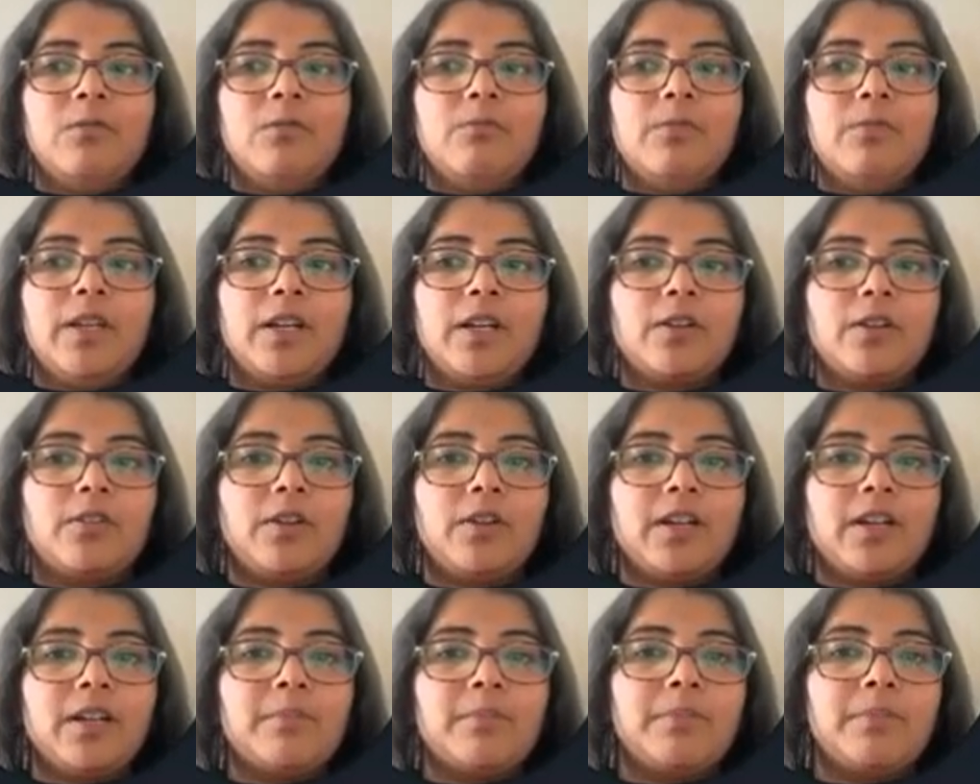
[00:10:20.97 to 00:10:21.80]
We are
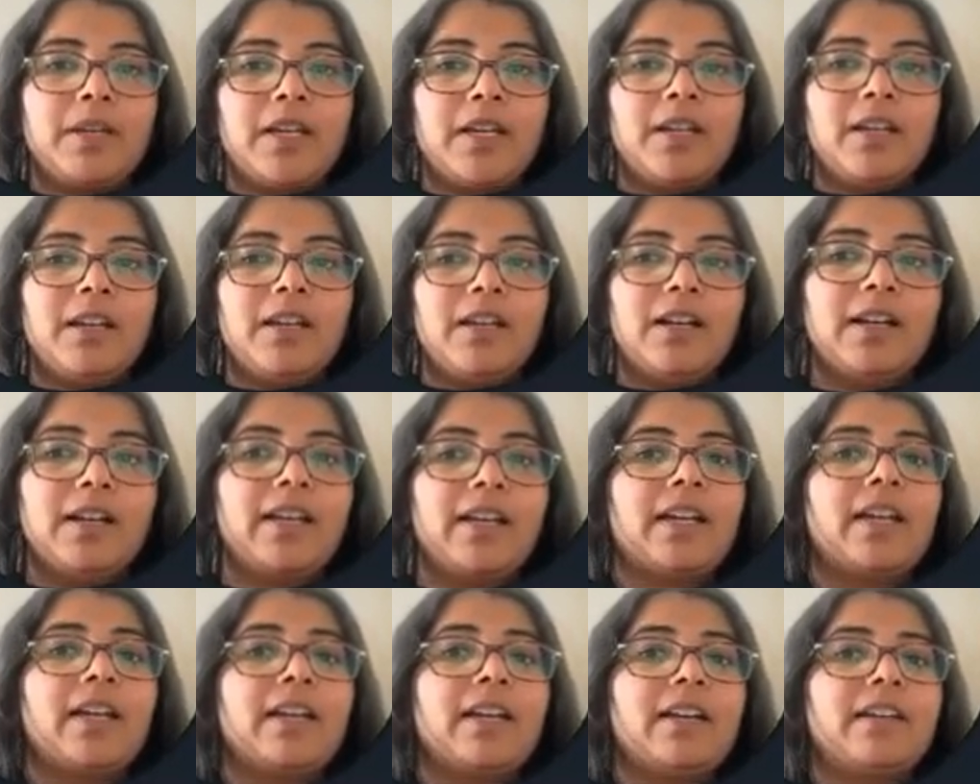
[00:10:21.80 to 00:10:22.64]
going to be
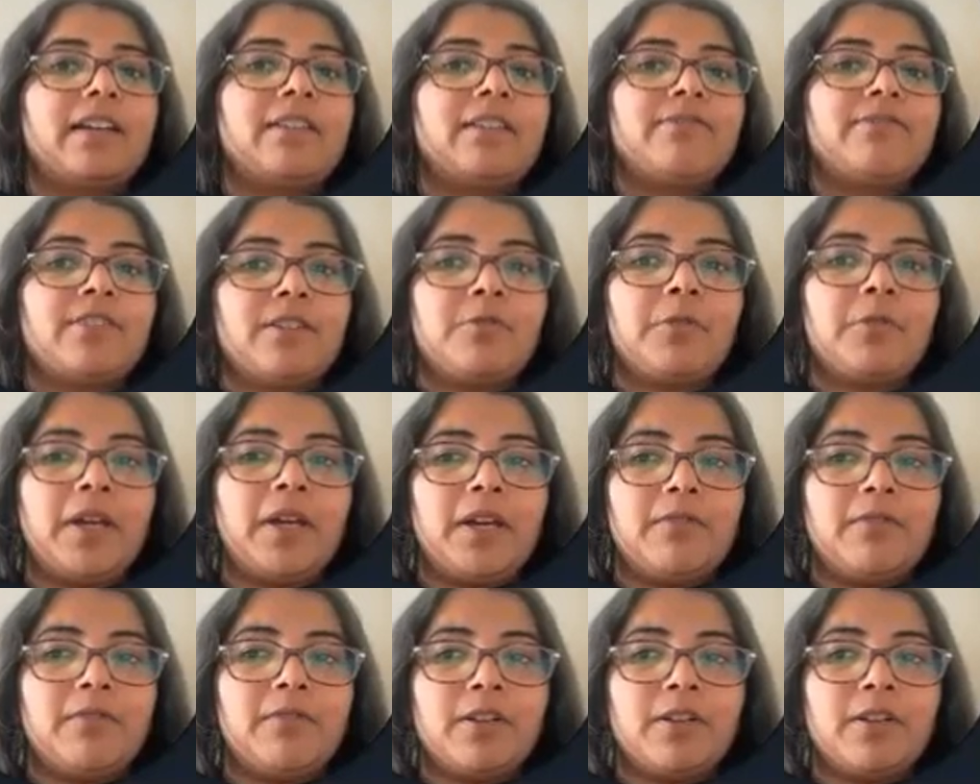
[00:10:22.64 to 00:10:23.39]
learning in a different way.